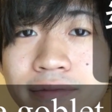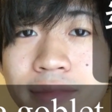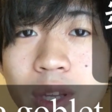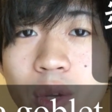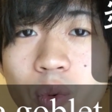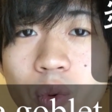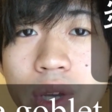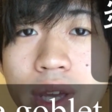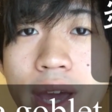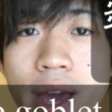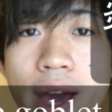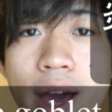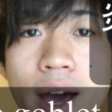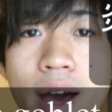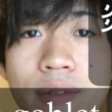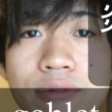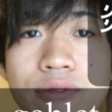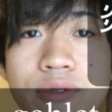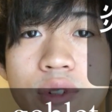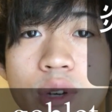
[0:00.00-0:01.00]
We
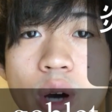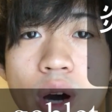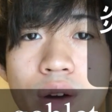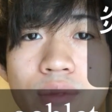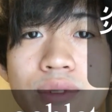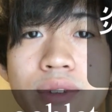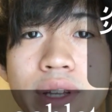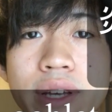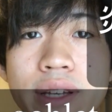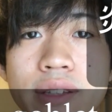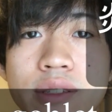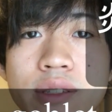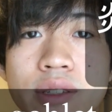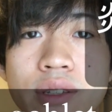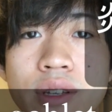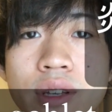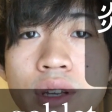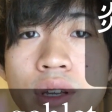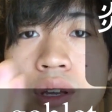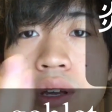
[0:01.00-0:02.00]
have goblet
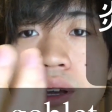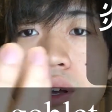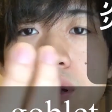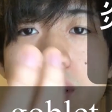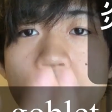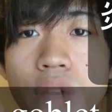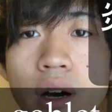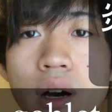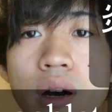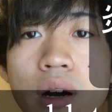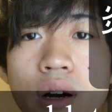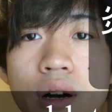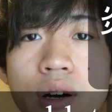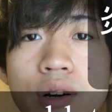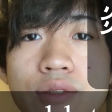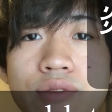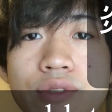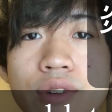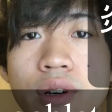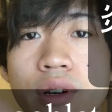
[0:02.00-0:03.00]

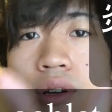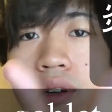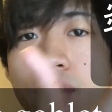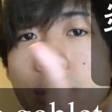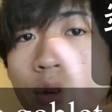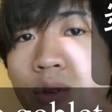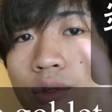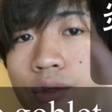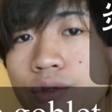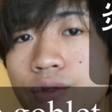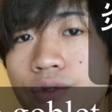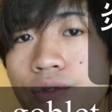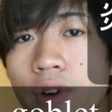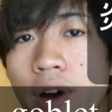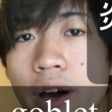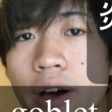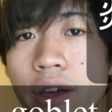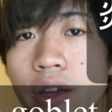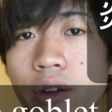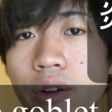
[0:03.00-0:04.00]
of
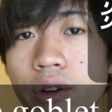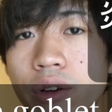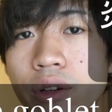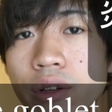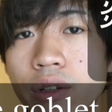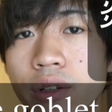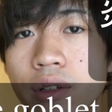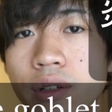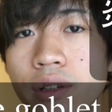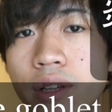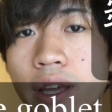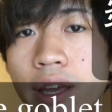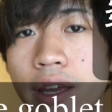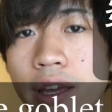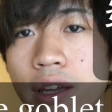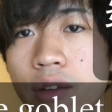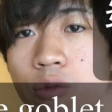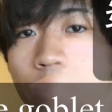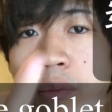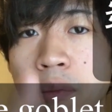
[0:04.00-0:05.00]
fire.
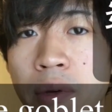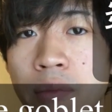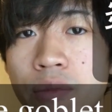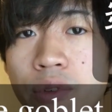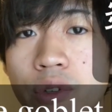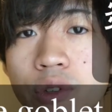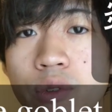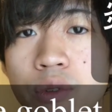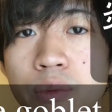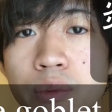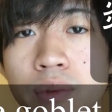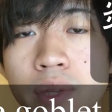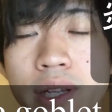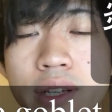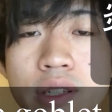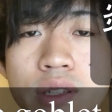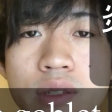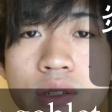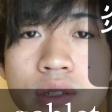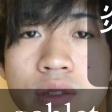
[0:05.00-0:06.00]
And remember, you
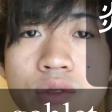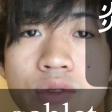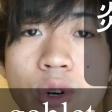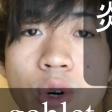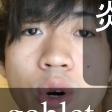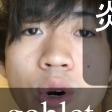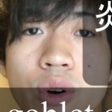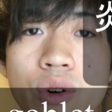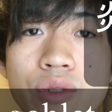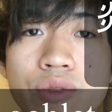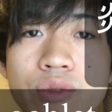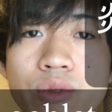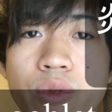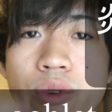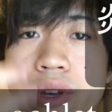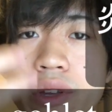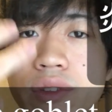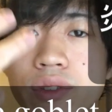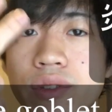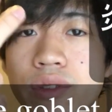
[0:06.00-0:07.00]
replace of
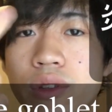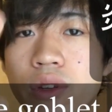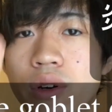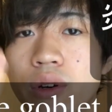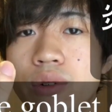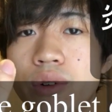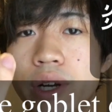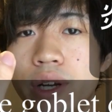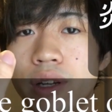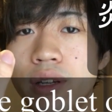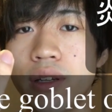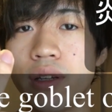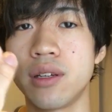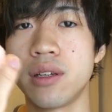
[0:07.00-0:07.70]
with no, right?